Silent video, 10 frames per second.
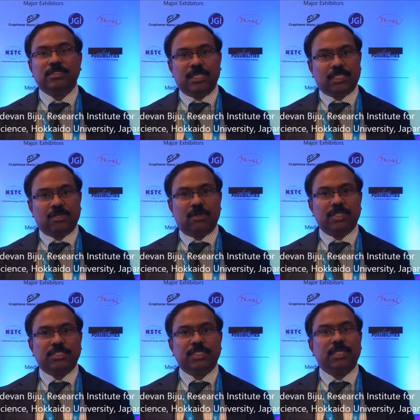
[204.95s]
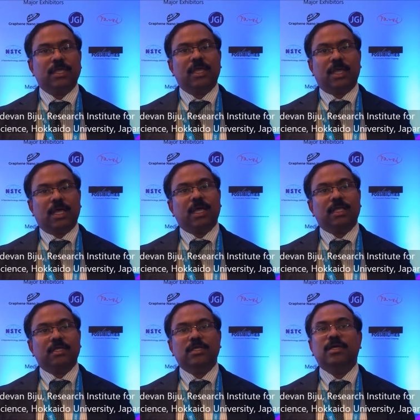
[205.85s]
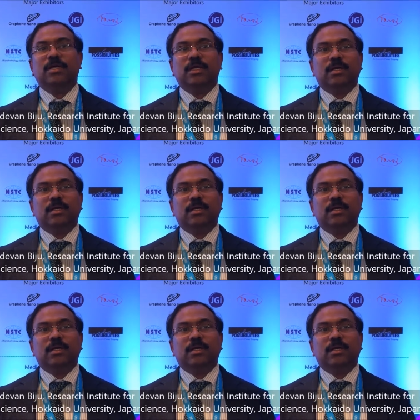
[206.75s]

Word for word: technology, and the